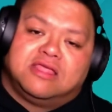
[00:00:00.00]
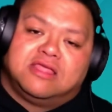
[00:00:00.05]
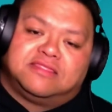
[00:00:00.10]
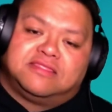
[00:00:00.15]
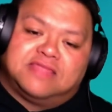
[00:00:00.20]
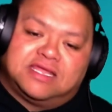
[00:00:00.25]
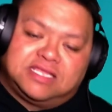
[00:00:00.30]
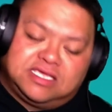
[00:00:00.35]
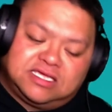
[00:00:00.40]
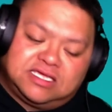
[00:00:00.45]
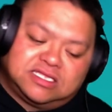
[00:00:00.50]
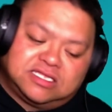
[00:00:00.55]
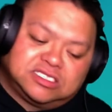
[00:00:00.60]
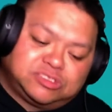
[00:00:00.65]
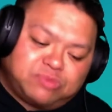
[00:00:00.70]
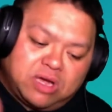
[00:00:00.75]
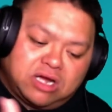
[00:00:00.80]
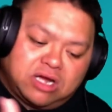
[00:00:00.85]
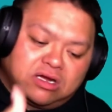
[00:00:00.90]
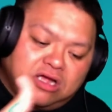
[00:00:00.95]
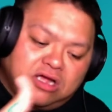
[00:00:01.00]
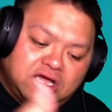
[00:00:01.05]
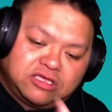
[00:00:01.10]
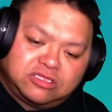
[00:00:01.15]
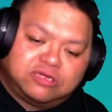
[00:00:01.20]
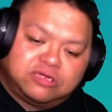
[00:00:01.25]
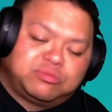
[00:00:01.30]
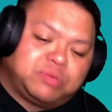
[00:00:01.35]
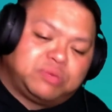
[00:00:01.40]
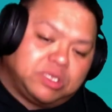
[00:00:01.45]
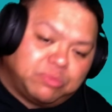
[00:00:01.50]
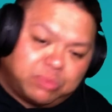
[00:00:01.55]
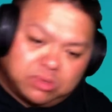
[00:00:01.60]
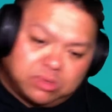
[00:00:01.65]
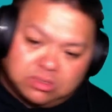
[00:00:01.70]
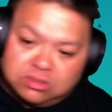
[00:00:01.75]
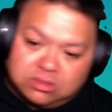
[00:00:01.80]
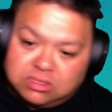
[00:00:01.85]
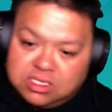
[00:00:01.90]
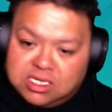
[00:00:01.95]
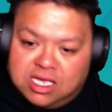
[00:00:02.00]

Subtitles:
that he can inspire other people.